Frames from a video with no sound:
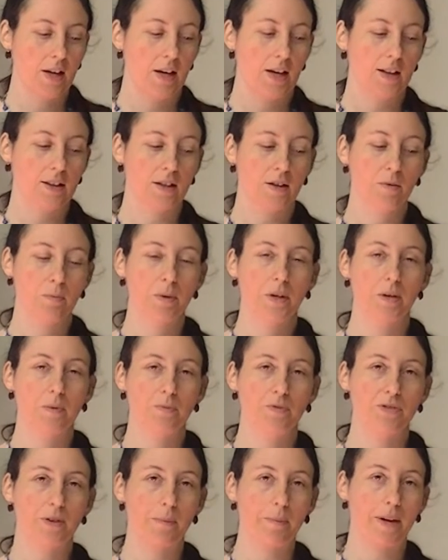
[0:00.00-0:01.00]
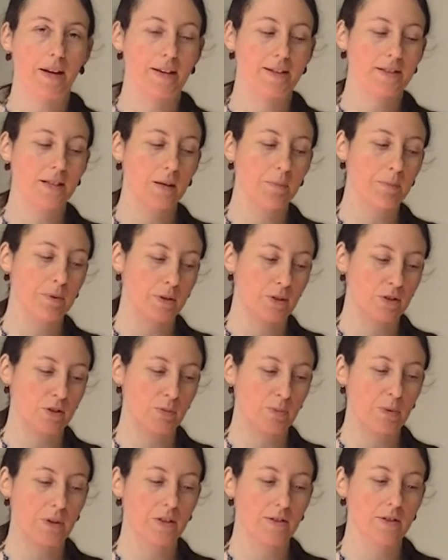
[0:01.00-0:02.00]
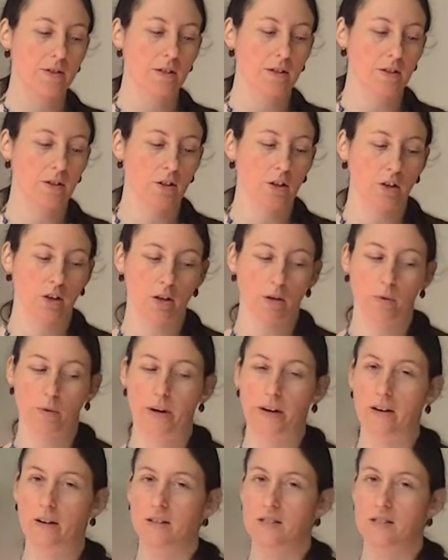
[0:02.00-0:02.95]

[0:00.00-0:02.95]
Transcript: aluminum from antiperspirants and cookware,